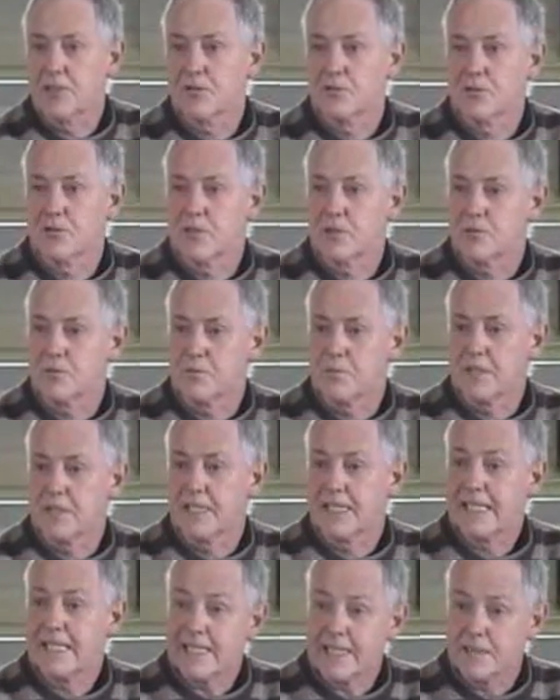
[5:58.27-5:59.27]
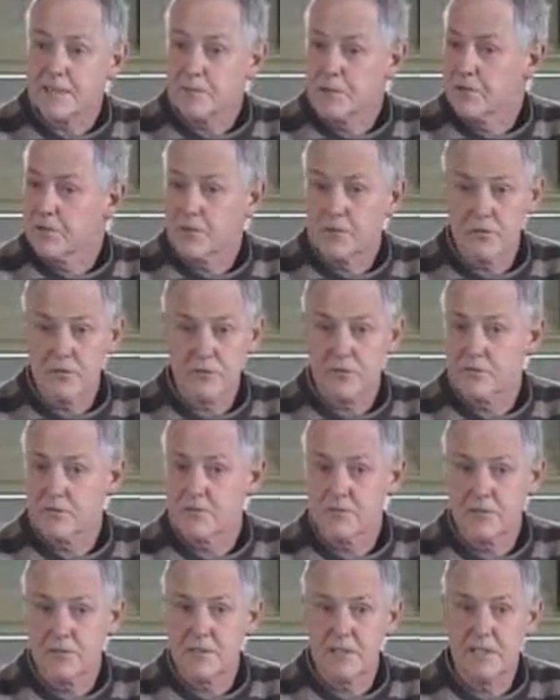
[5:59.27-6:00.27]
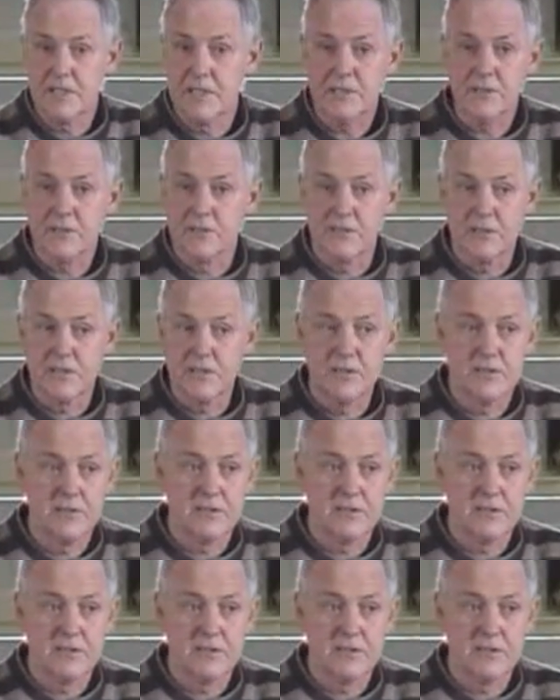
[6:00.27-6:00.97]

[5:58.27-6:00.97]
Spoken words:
he thought he would be clear, but of course he isn't.